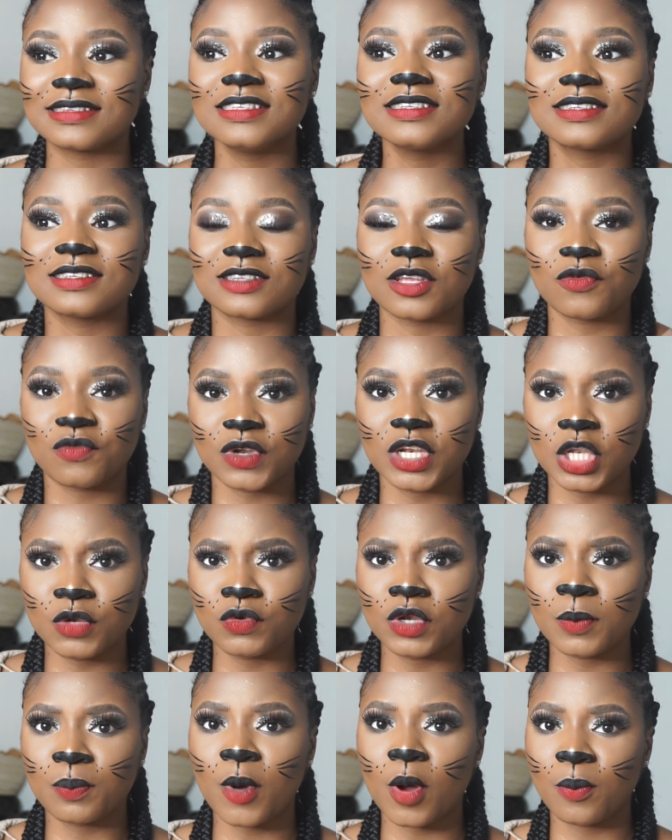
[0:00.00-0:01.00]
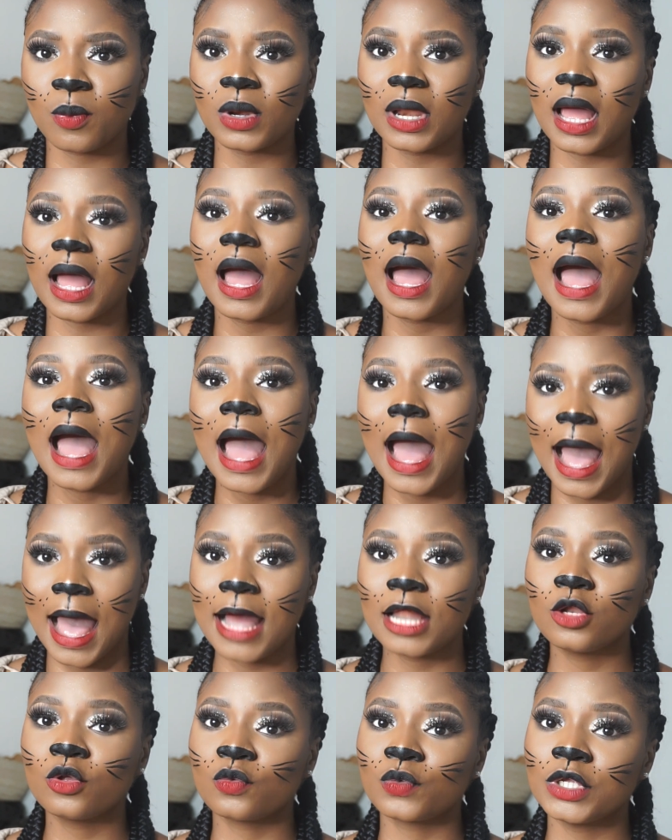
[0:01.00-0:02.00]
This is a really popular
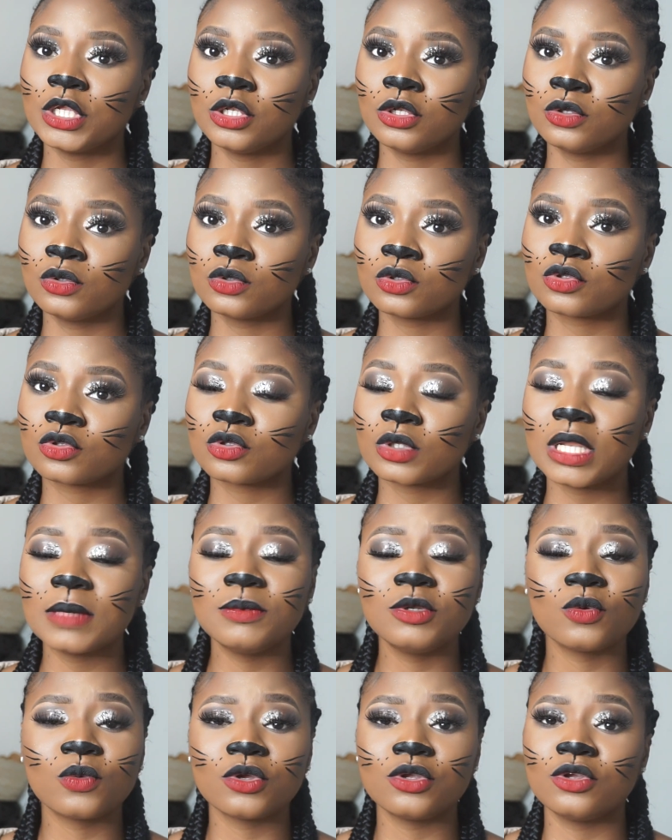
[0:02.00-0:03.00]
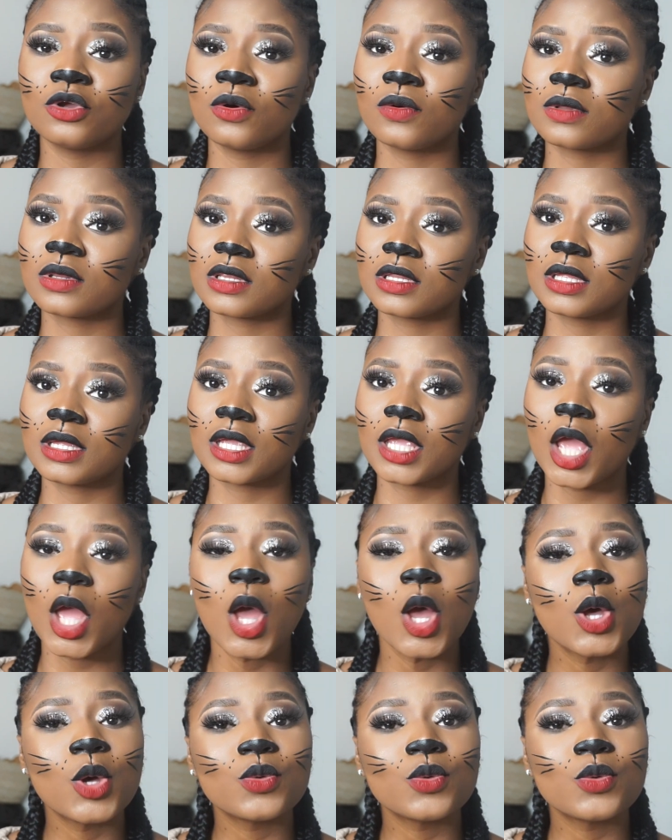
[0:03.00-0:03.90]
Halloween look, so let me know what you all think.